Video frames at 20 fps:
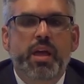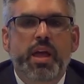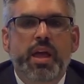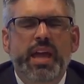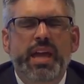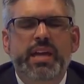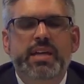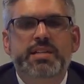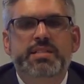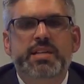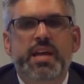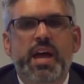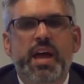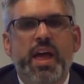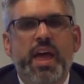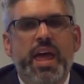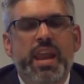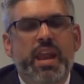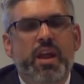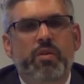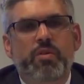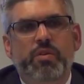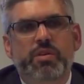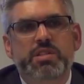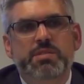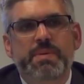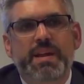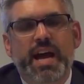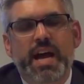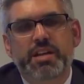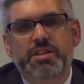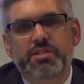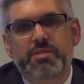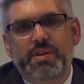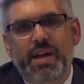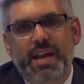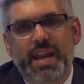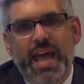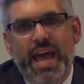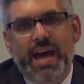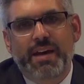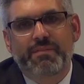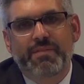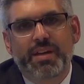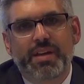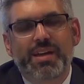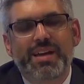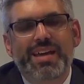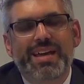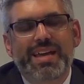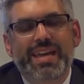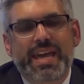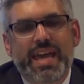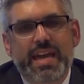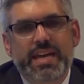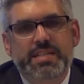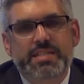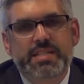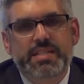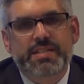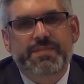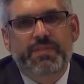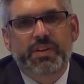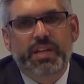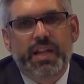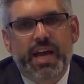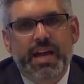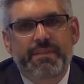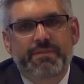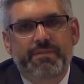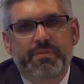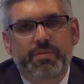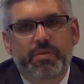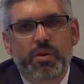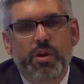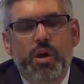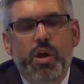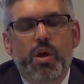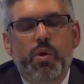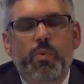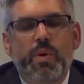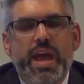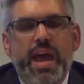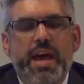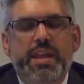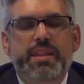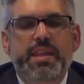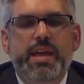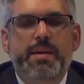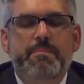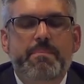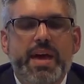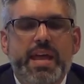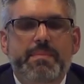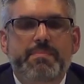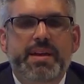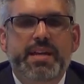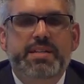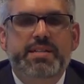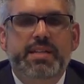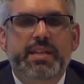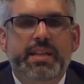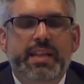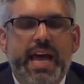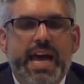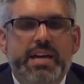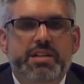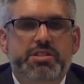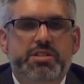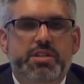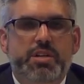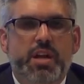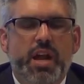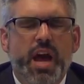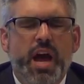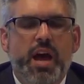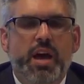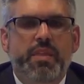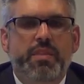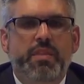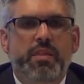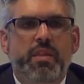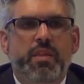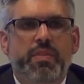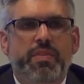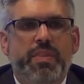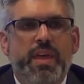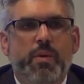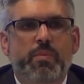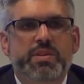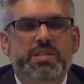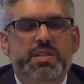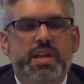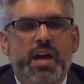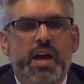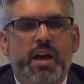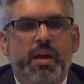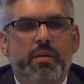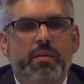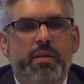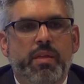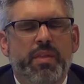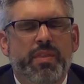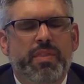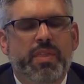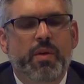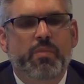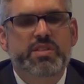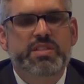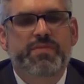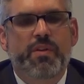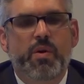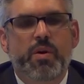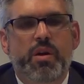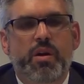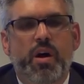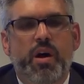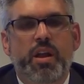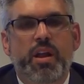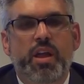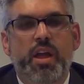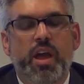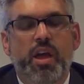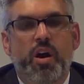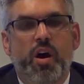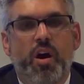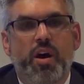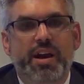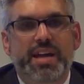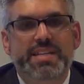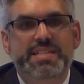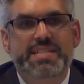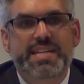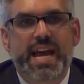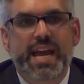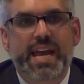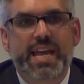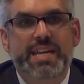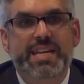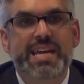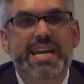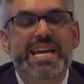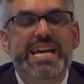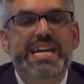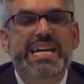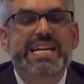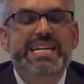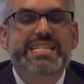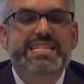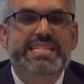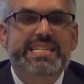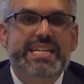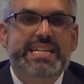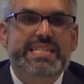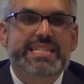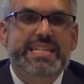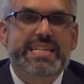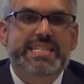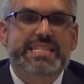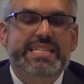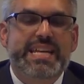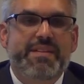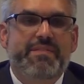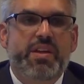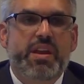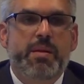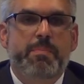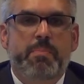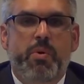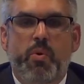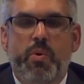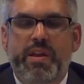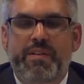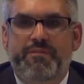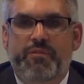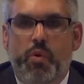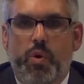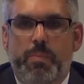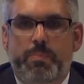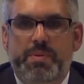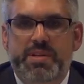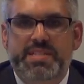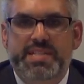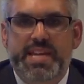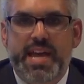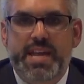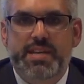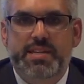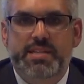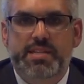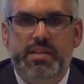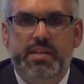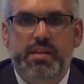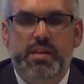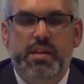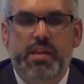is an endorsement I do not have: Kansans for Life. We had the amendment that was voted on in August 2nd. 67.4%